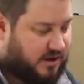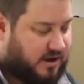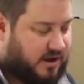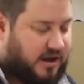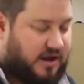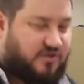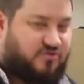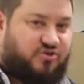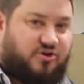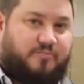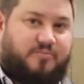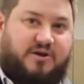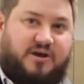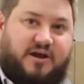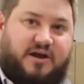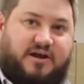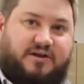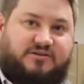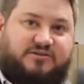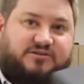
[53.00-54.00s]
a
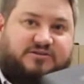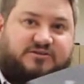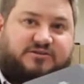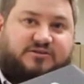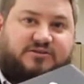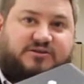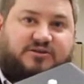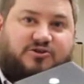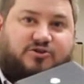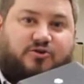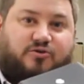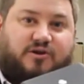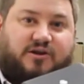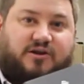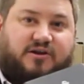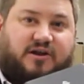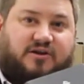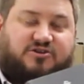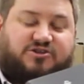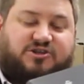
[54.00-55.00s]
GPS
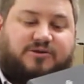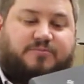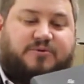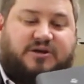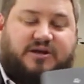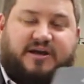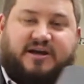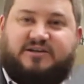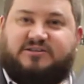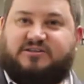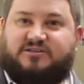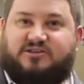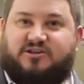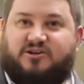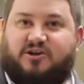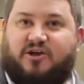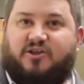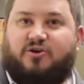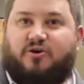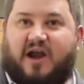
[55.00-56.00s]
unit. Now, GPS is
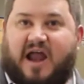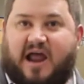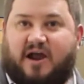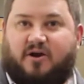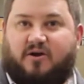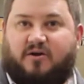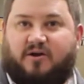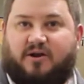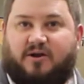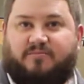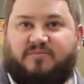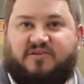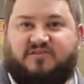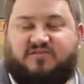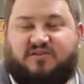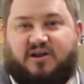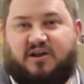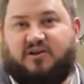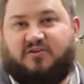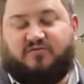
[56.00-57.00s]
another acronym that
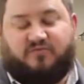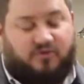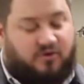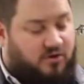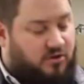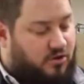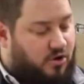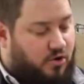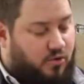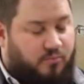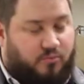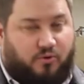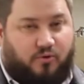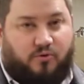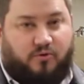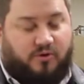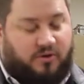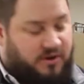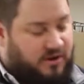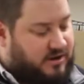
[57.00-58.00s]
stands for Global
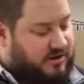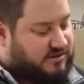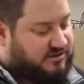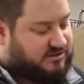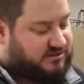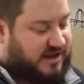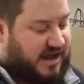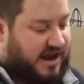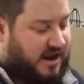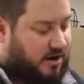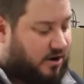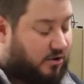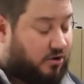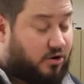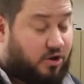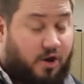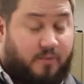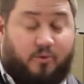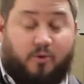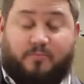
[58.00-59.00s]

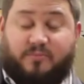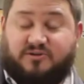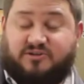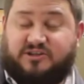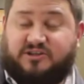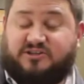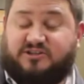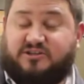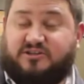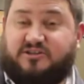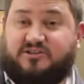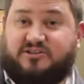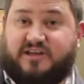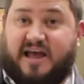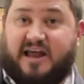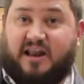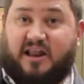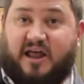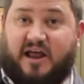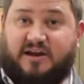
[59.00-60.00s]
Positioning
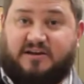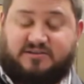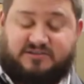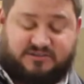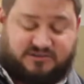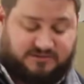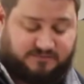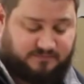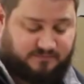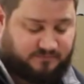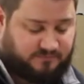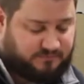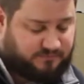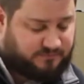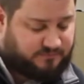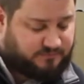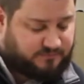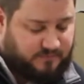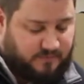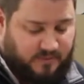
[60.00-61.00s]
Satellites.
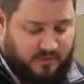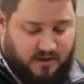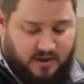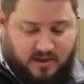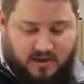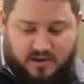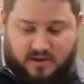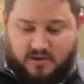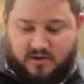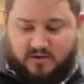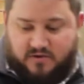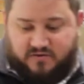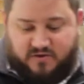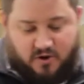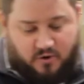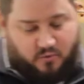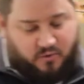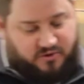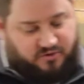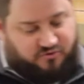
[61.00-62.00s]

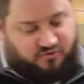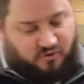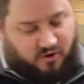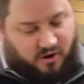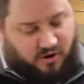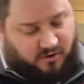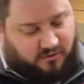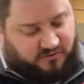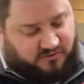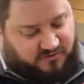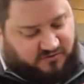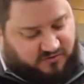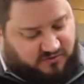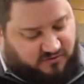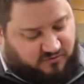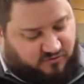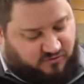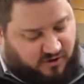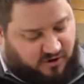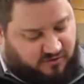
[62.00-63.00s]
So with drones
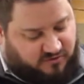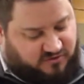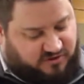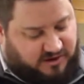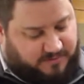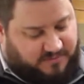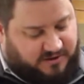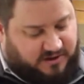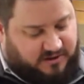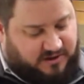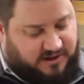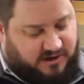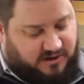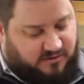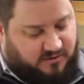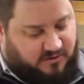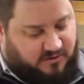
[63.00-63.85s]
typically